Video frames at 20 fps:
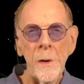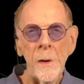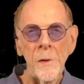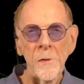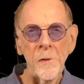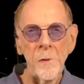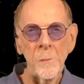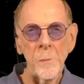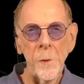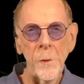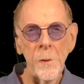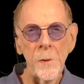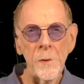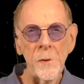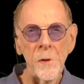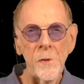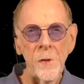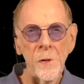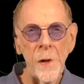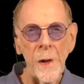It's
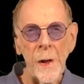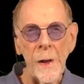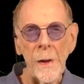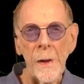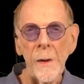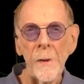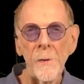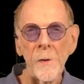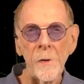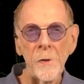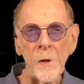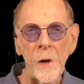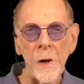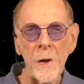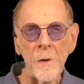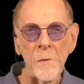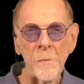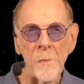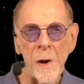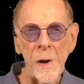important to say this
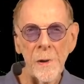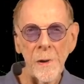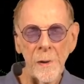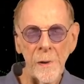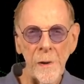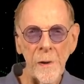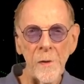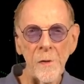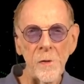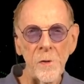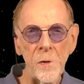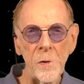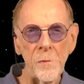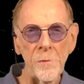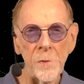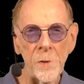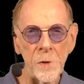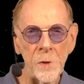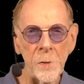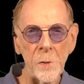kind of modeling is
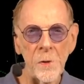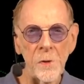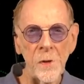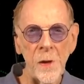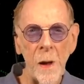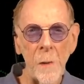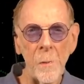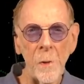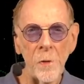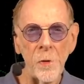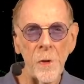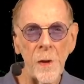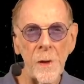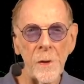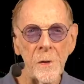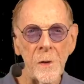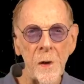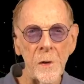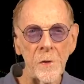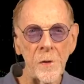useful to establish
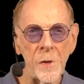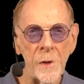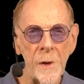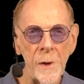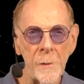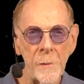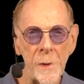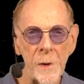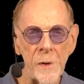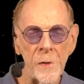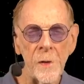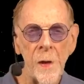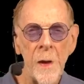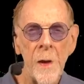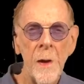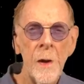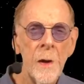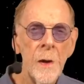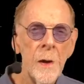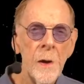and test theories,
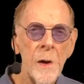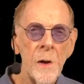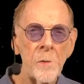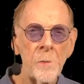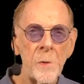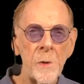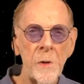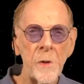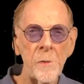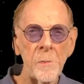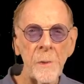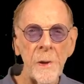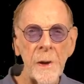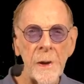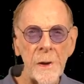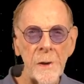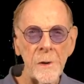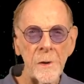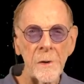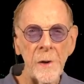as well as
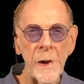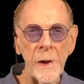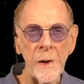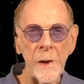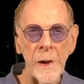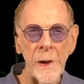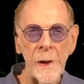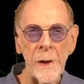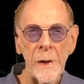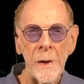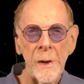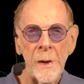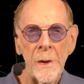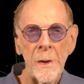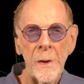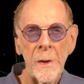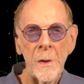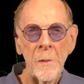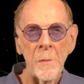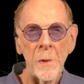being entertaining,
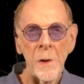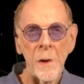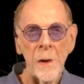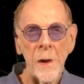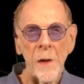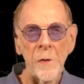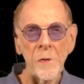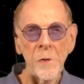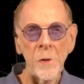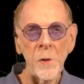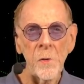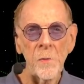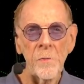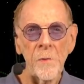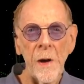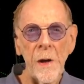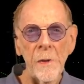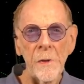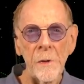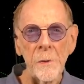but it has little
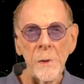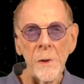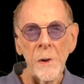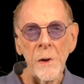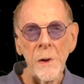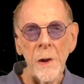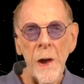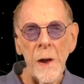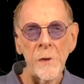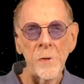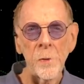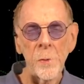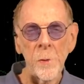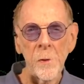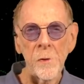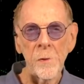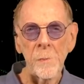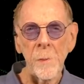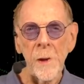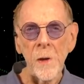value in an
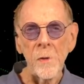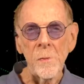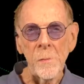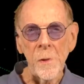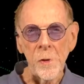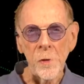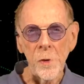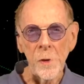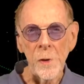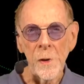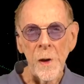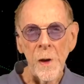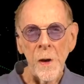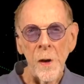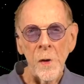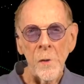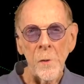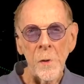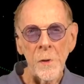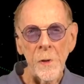actual space mission,
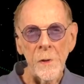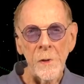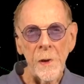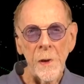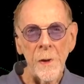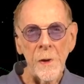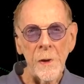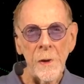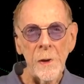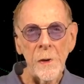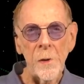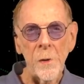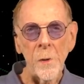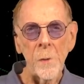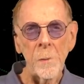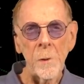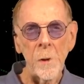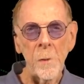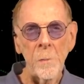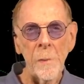where the delicate
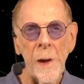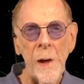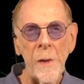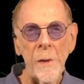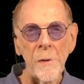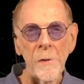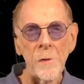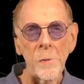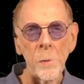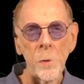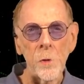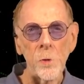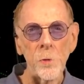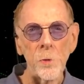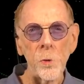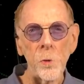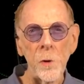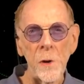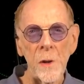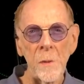orbital balance will
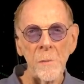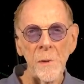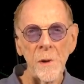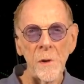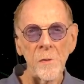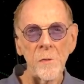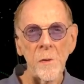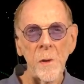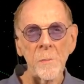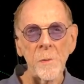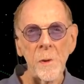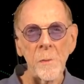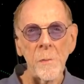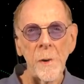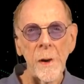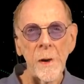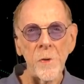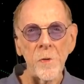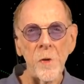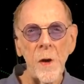surely be
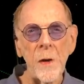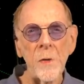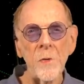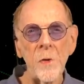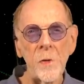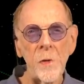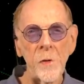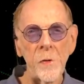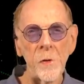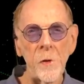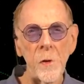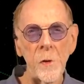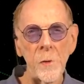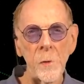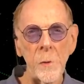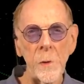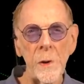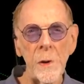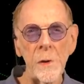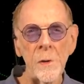disrupted by a change in the
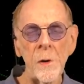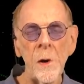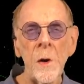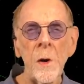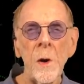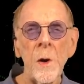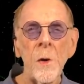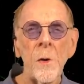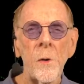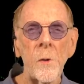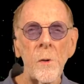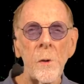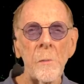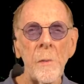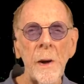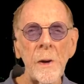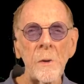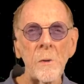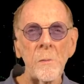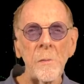solar wind, or
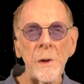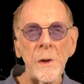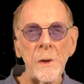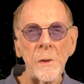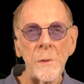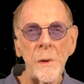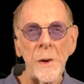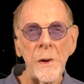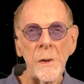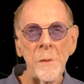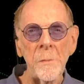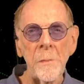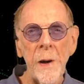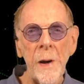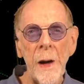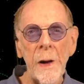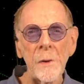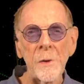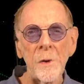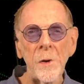a micrometeorite
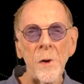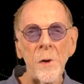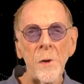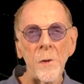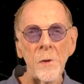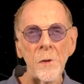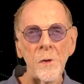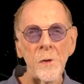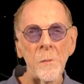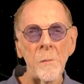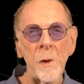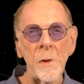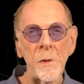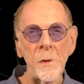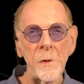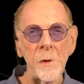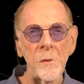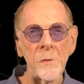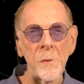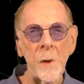impact, or some
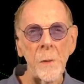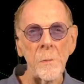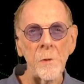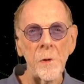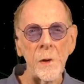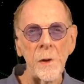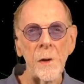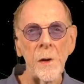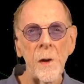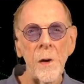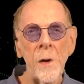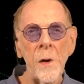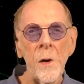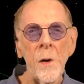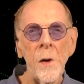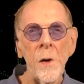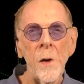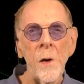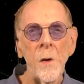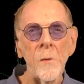other disruption.
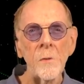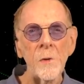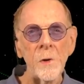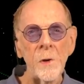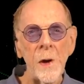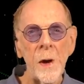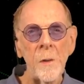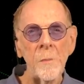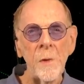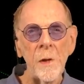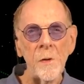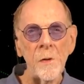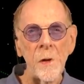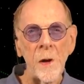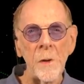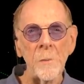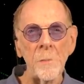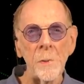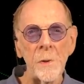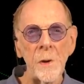Over time,
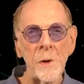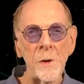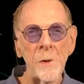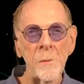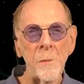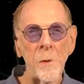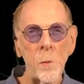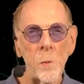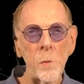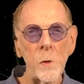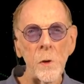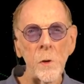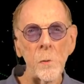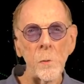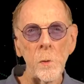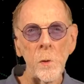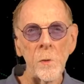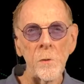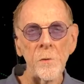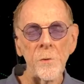these unpredictable
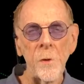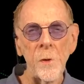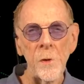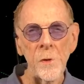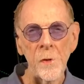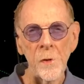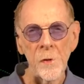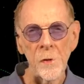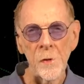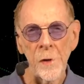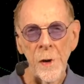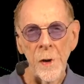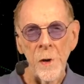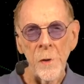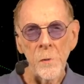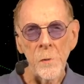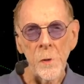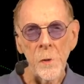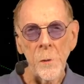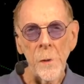real-world forces
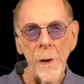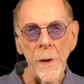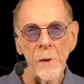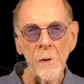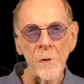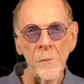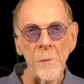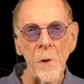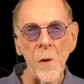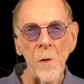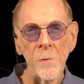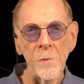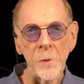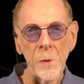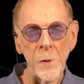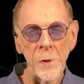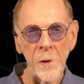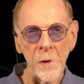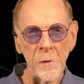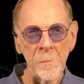require small
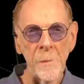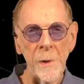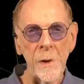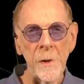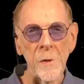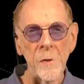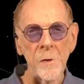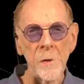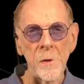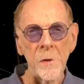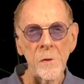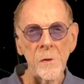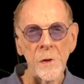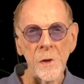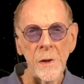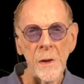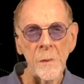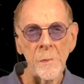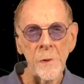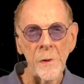fuel expenditures
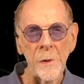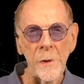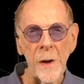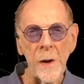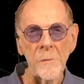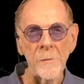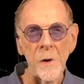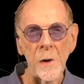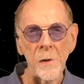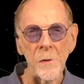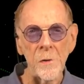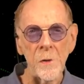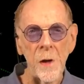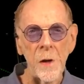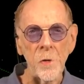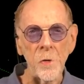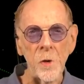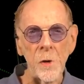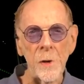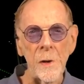to keep the craft on
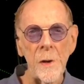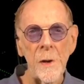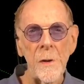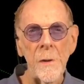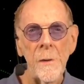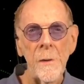station.